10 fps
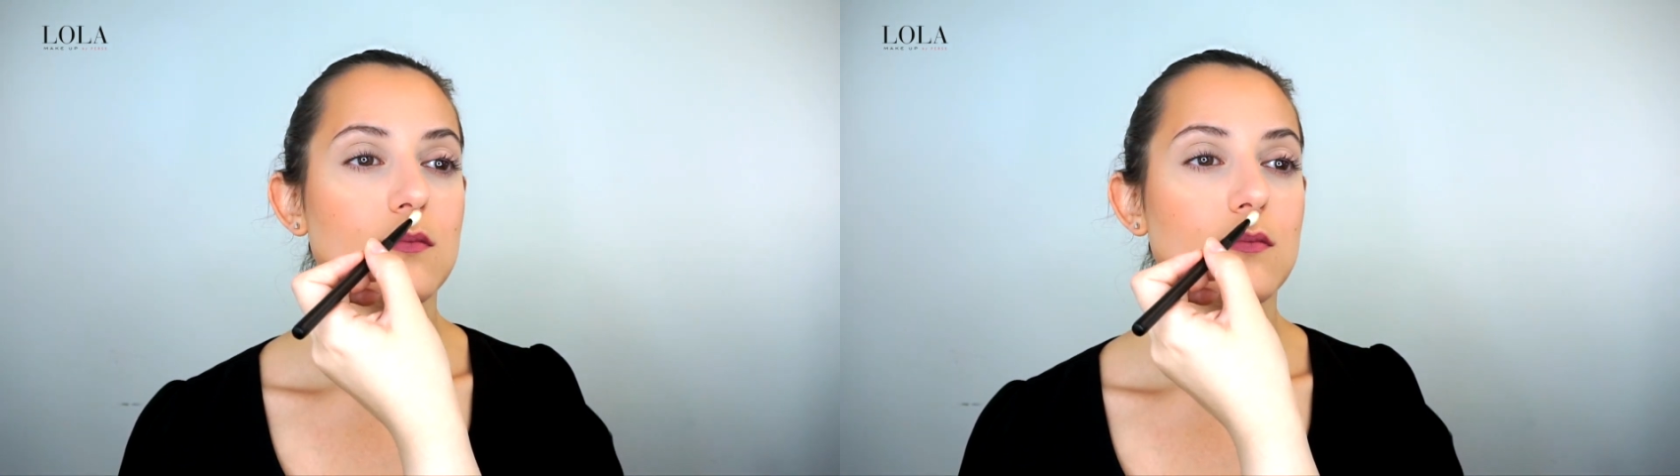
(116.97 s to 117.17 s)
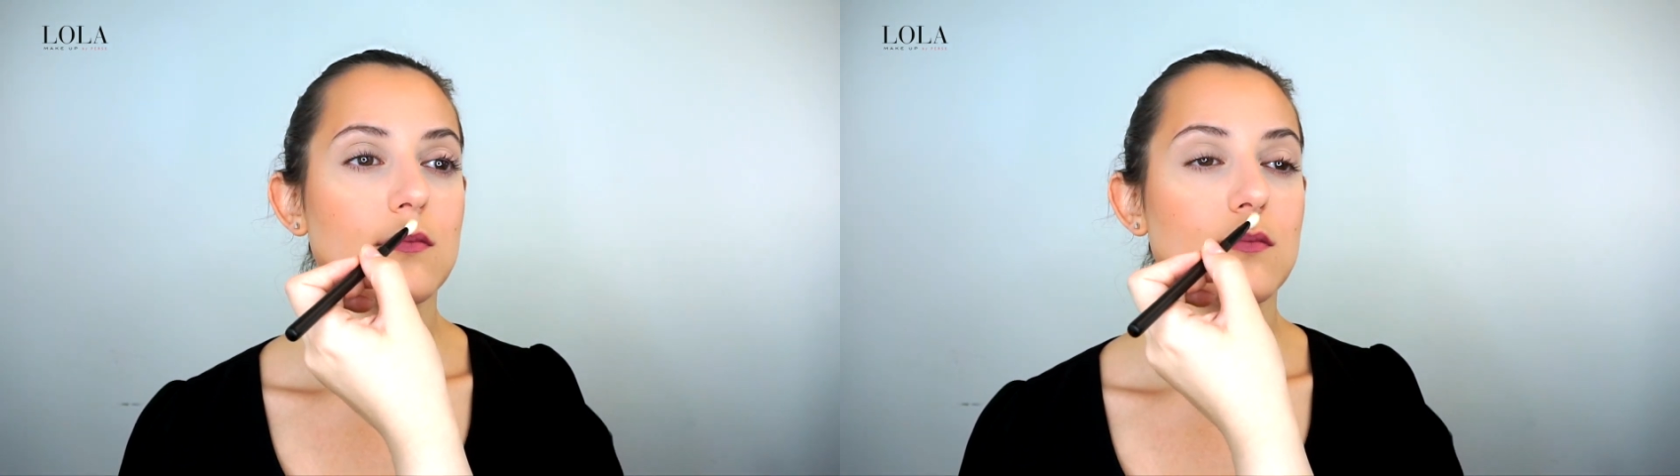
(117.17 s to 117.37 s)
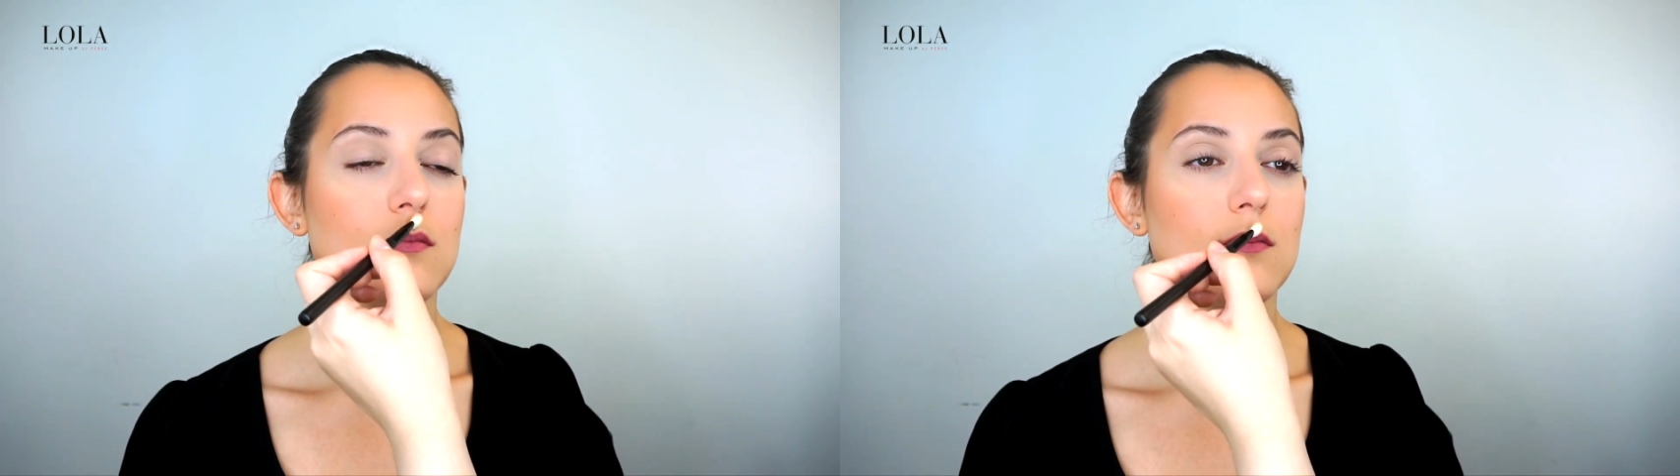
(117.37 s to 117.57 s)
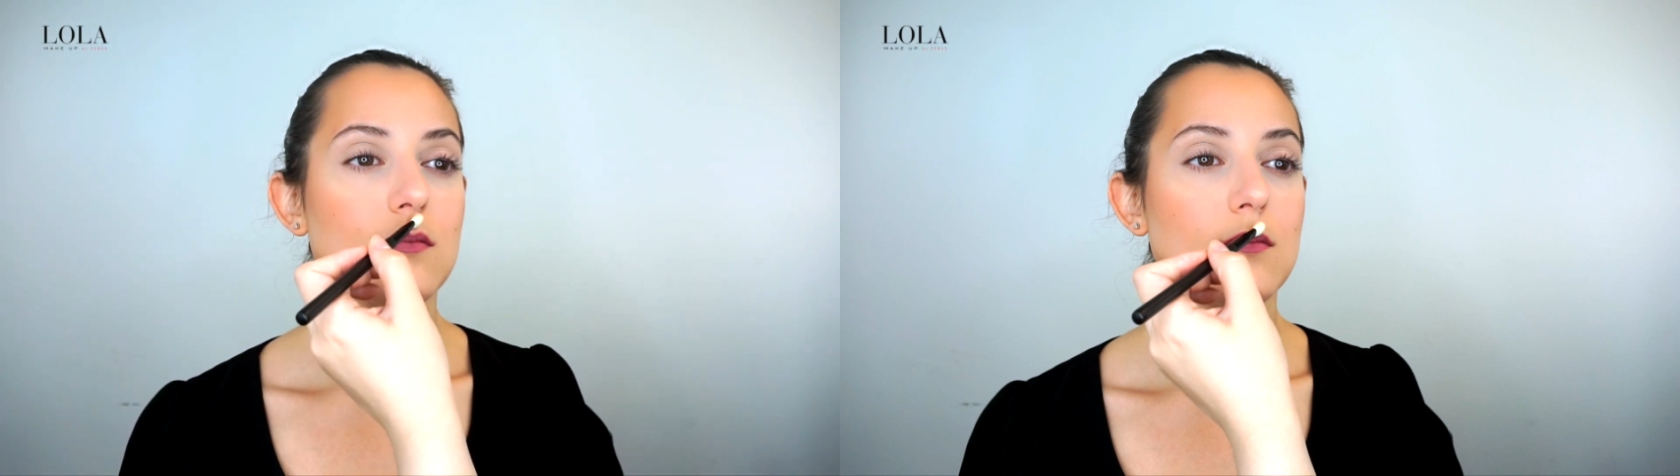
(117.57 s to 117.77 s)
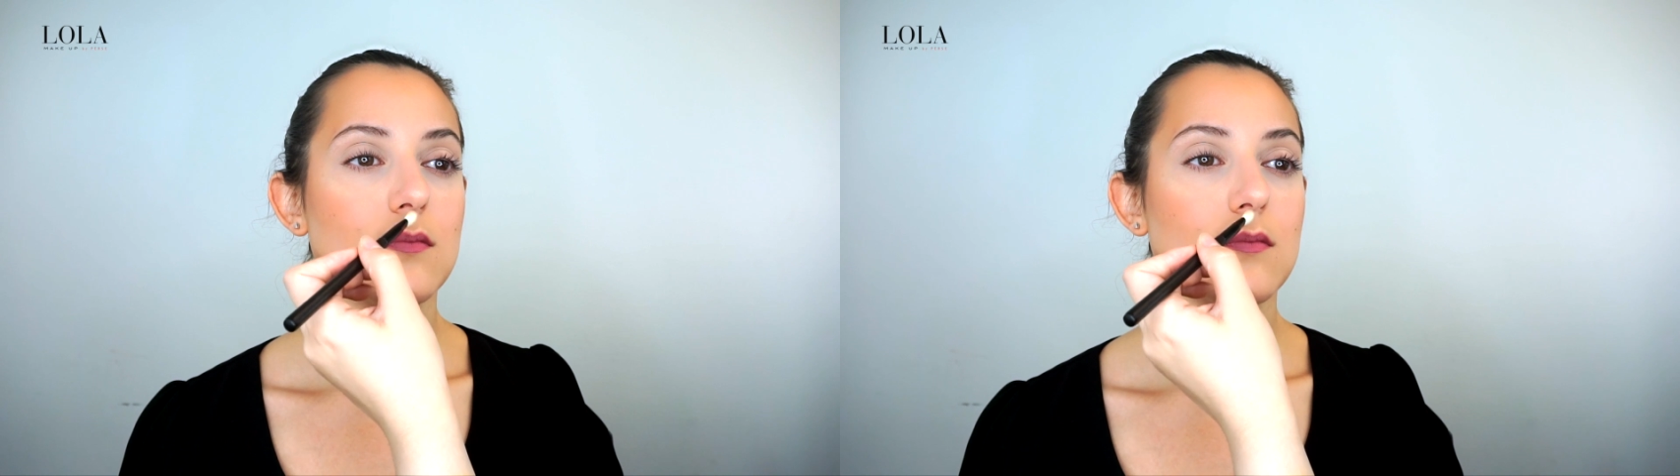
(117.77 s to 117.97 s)
down the bridge
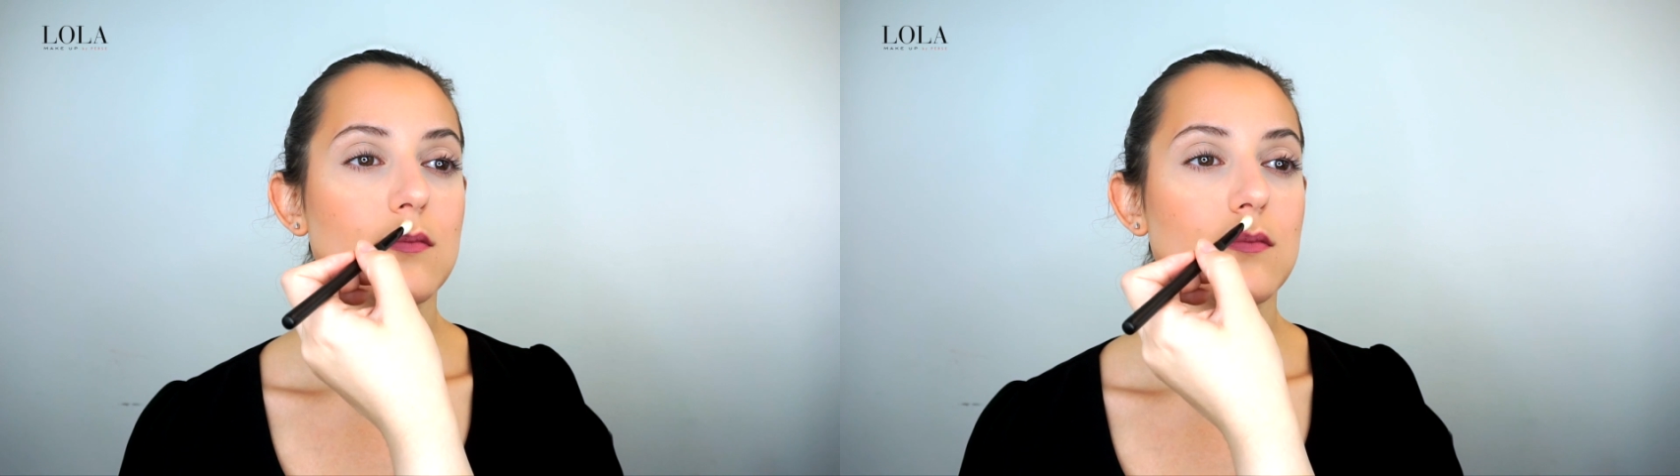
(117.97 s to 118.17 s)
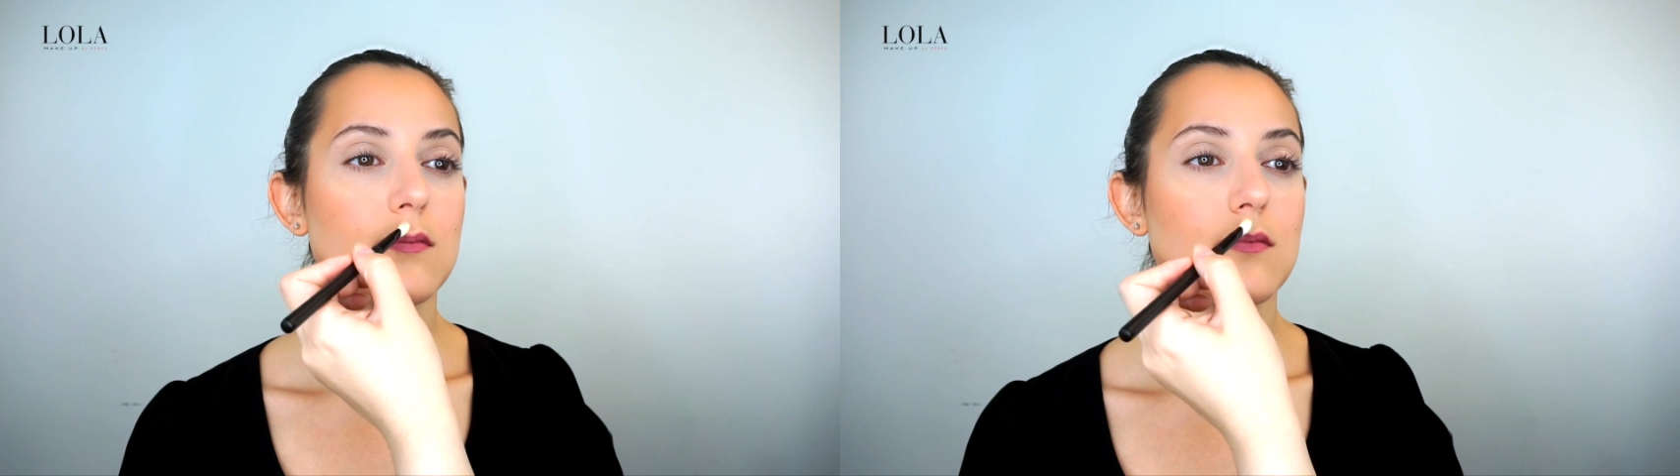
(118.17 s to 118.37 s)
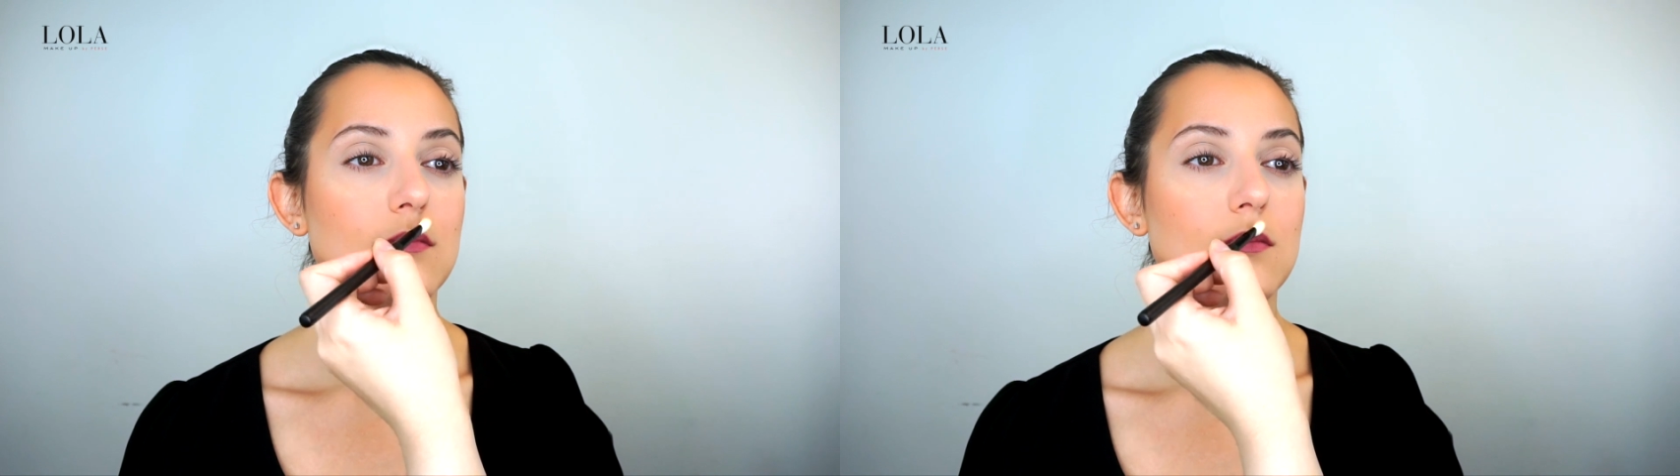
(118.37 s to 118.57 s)
of the nose,